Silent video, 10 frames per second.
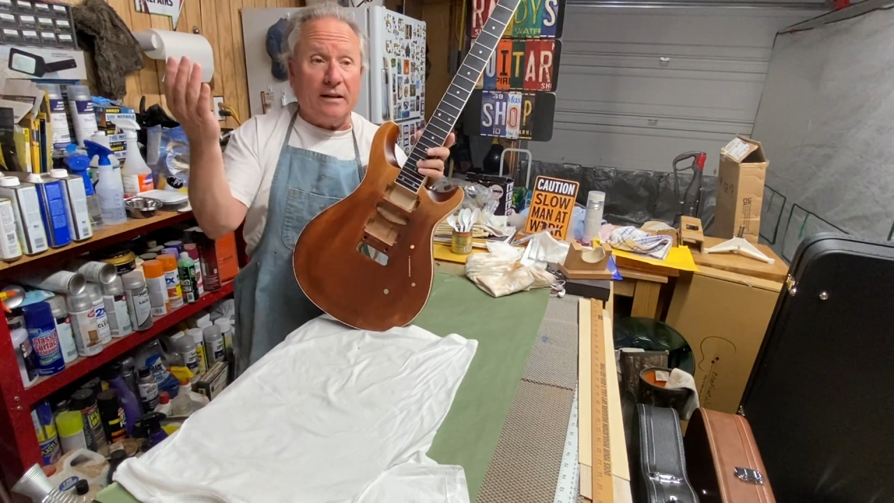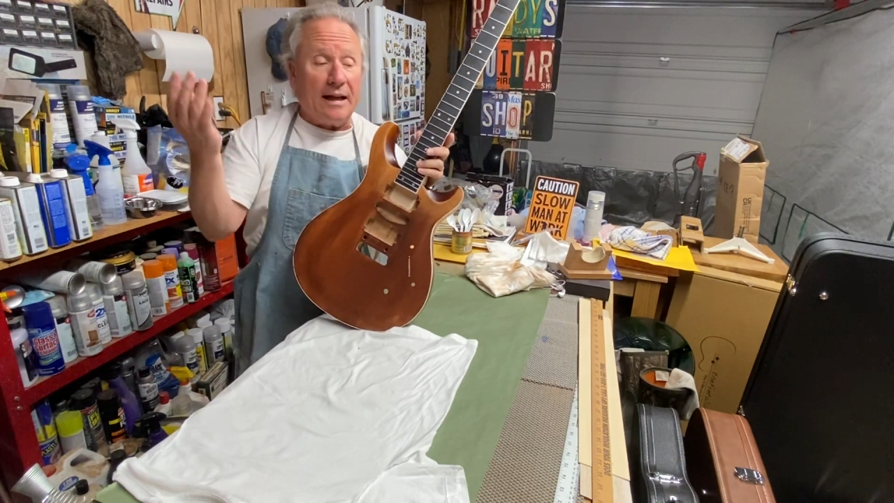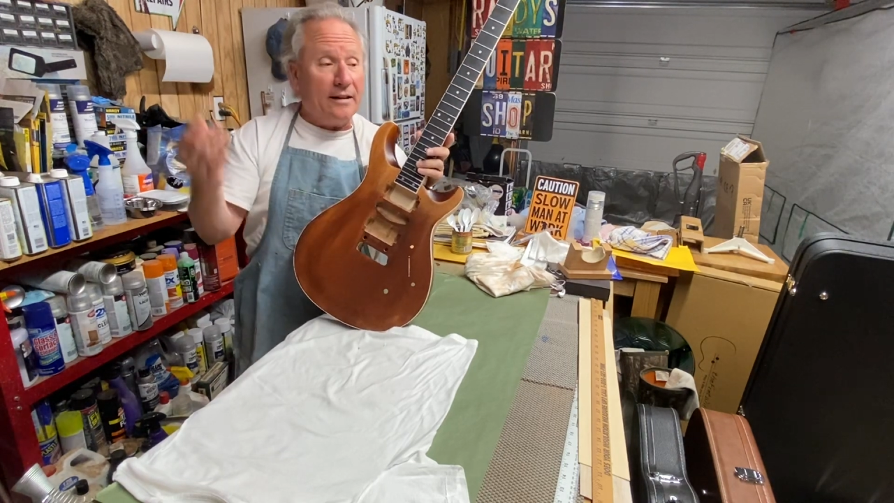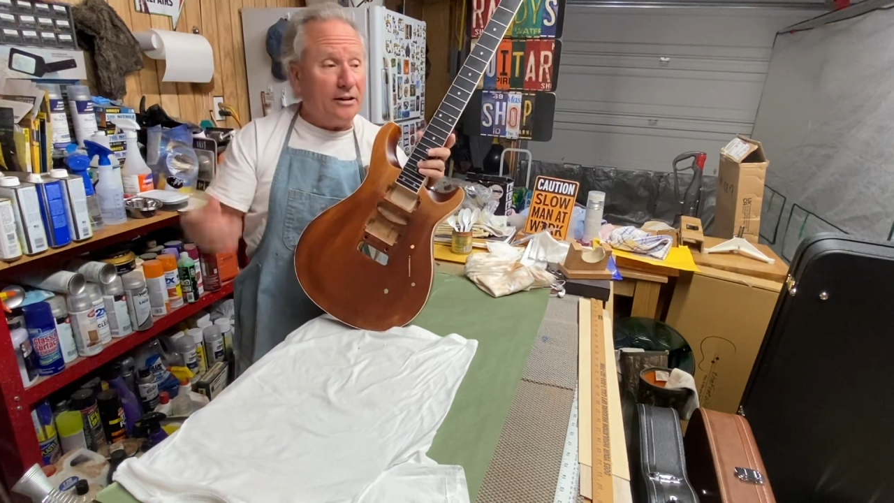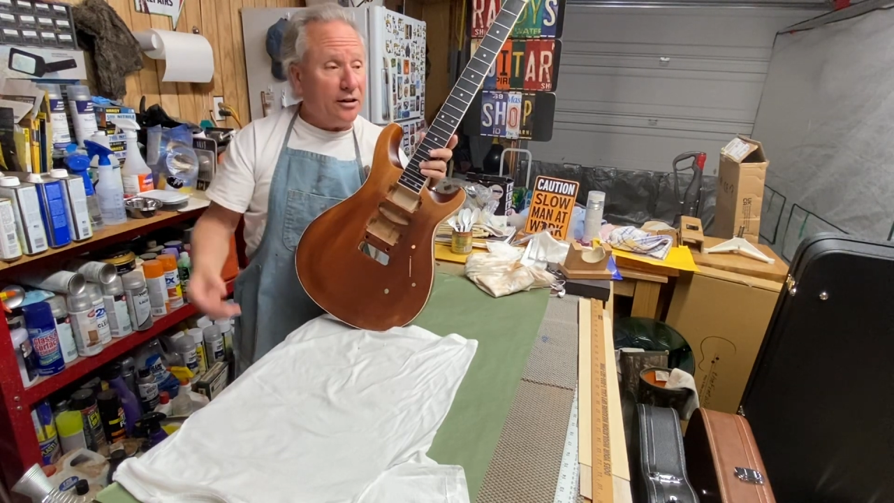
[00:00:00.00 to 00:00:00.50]
how
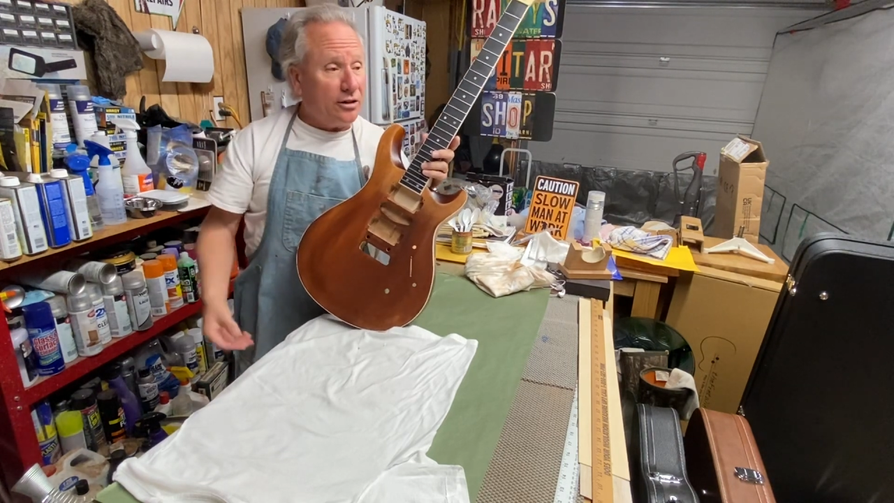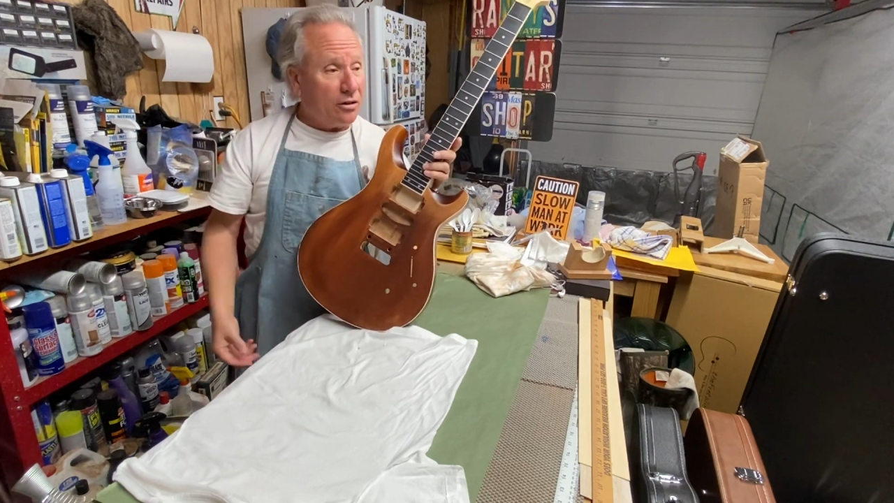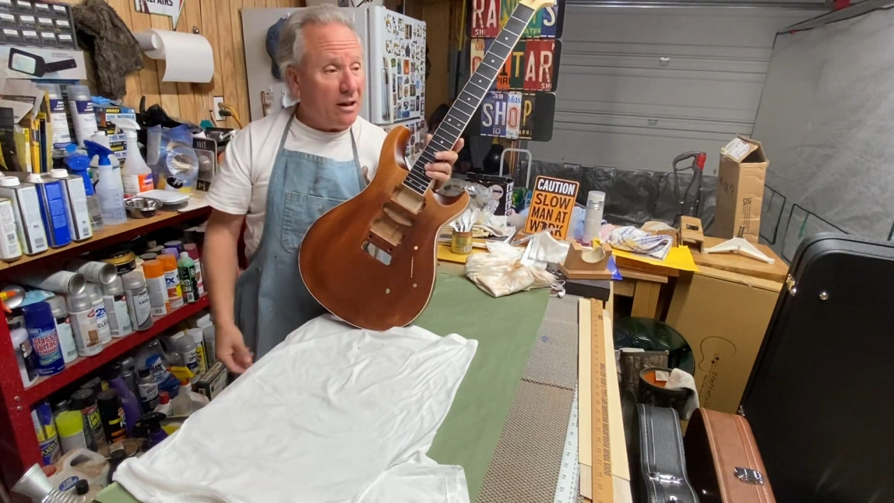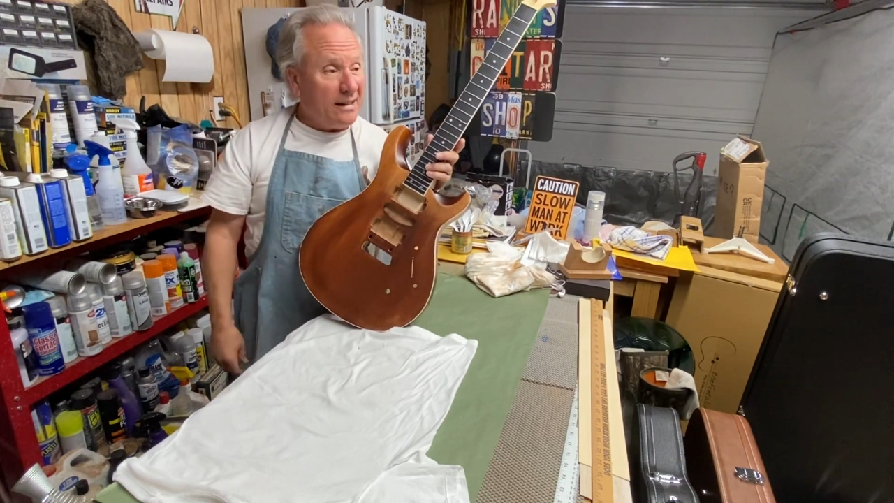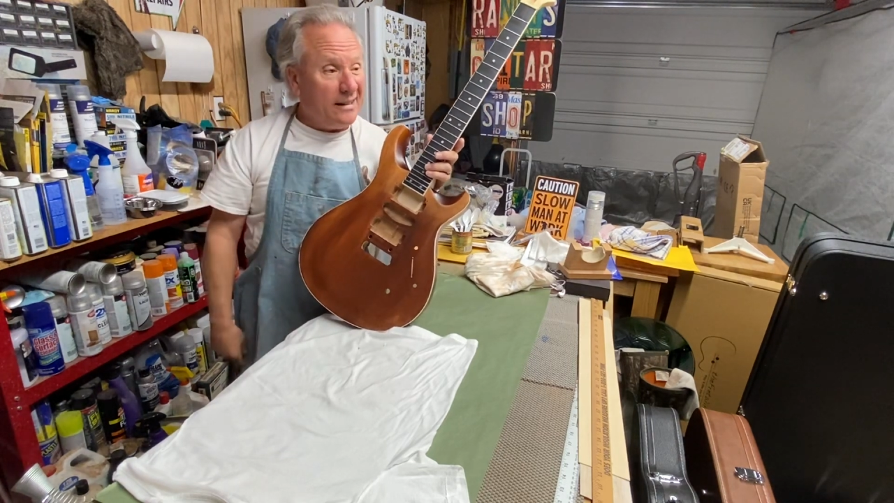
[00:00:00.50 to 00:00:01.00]
to do
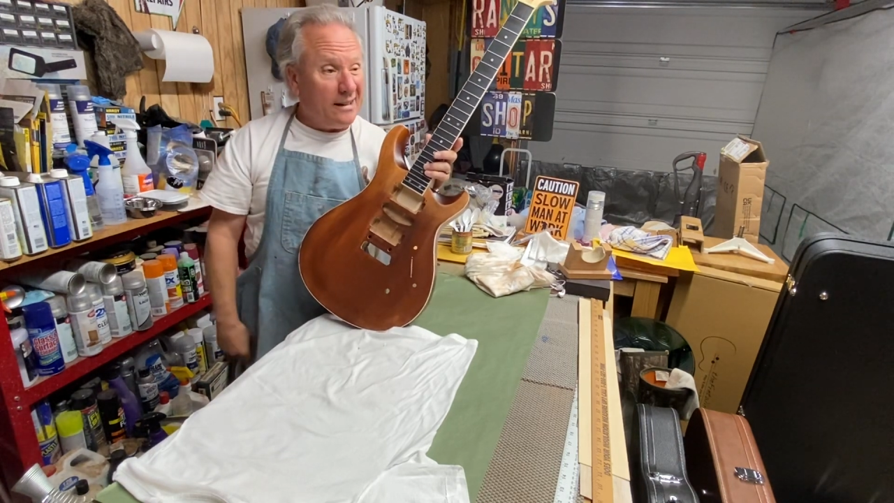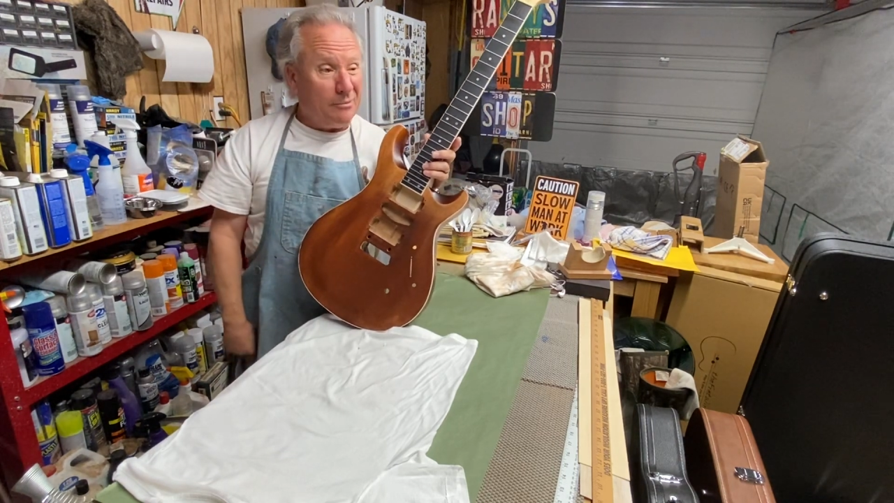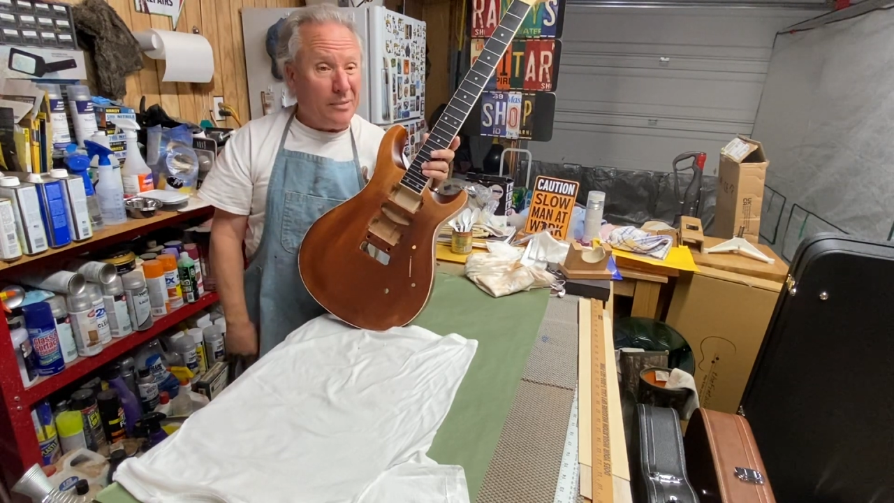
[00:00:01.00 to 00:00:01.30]
so I'd get